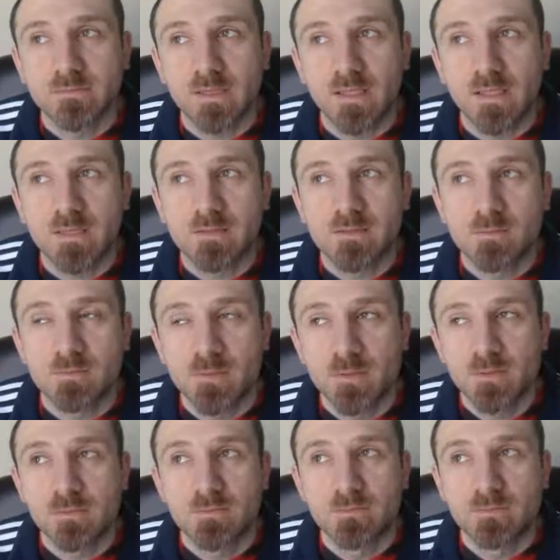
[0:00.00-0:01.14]
is you
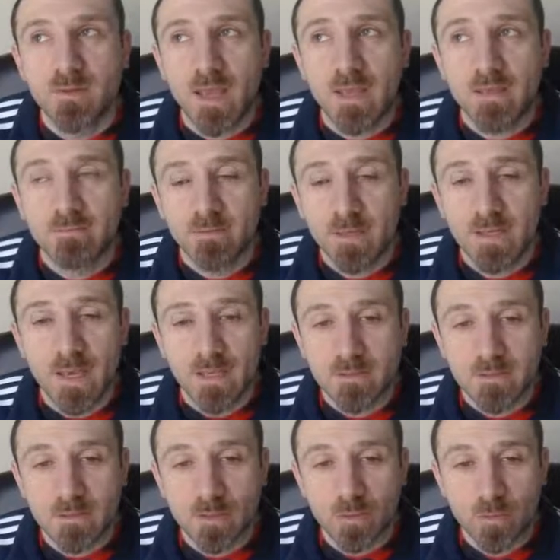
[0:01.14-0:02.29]
build V gauge
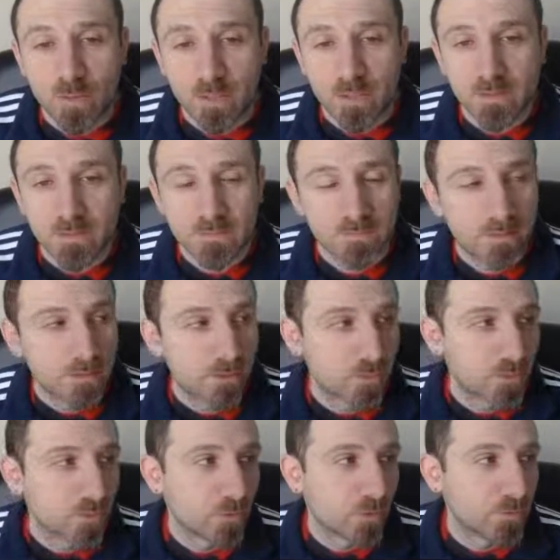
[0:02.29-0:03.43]
a lot quicker than you
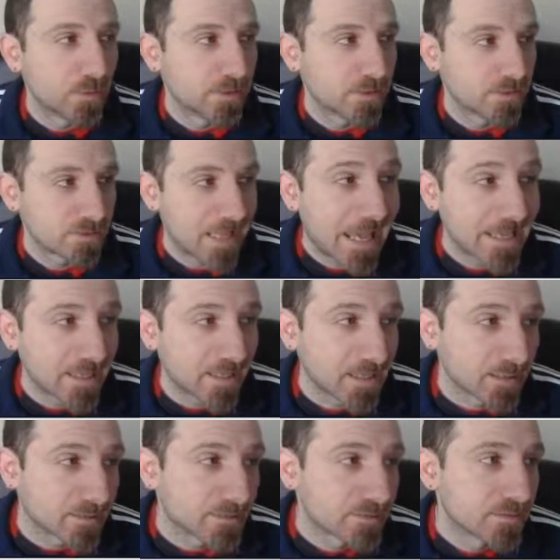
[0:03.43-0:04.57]
would normally just taking
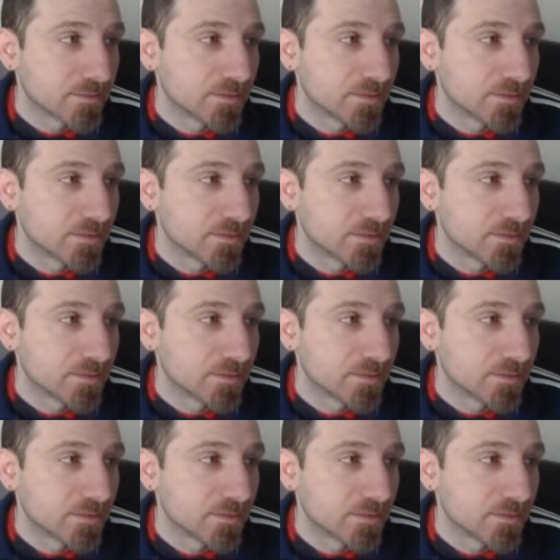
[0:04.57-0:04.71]
hits,